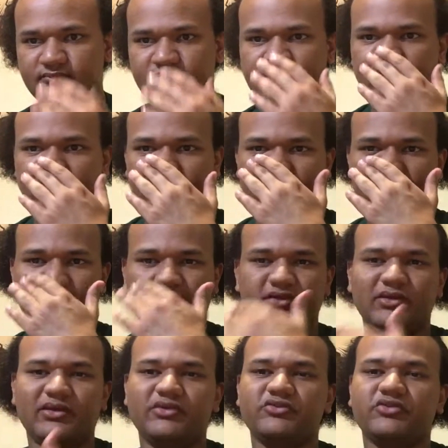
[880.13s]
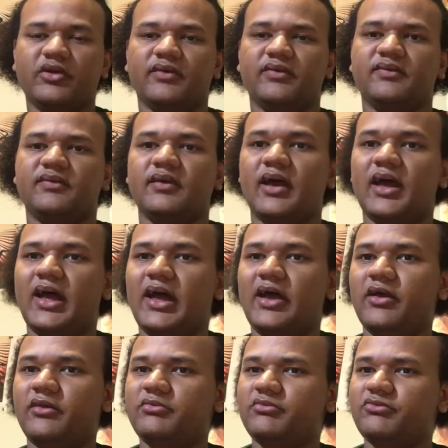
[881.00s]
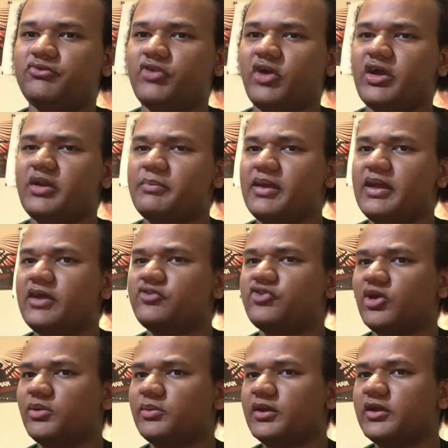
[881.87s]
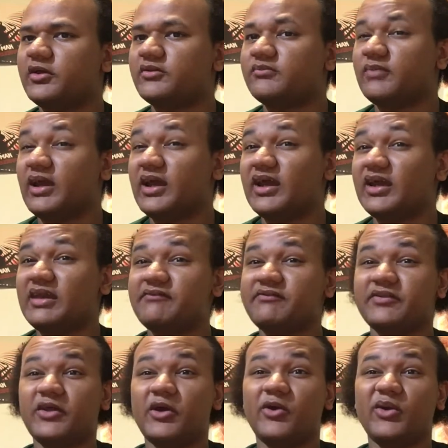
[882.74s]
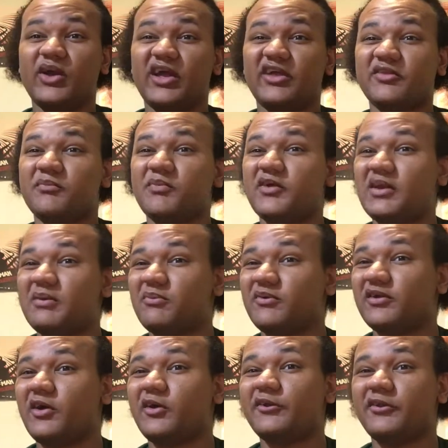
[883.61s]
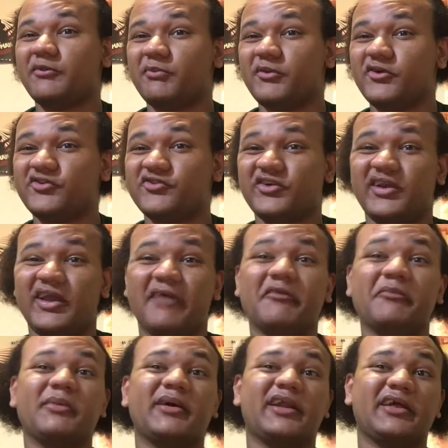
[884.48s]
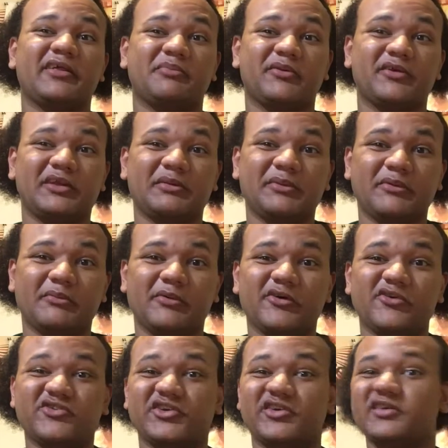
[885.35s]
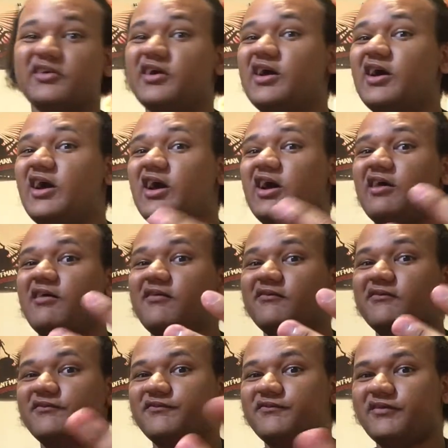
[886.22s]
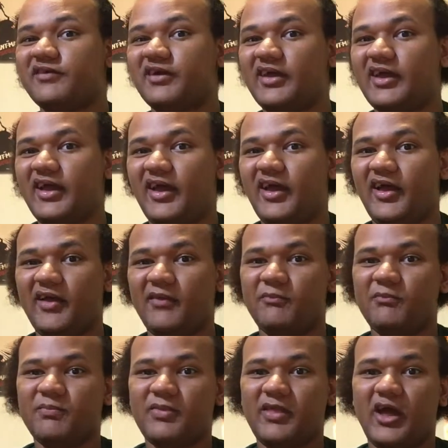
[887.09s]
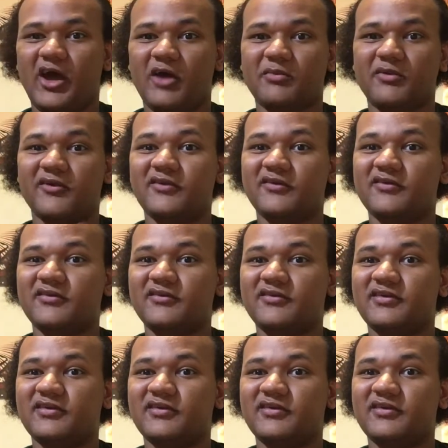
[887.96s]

He's just trying to be a genuinely good man, even though he has to put up with all this bullshit. Everybody has put up with the bullshit of Albert.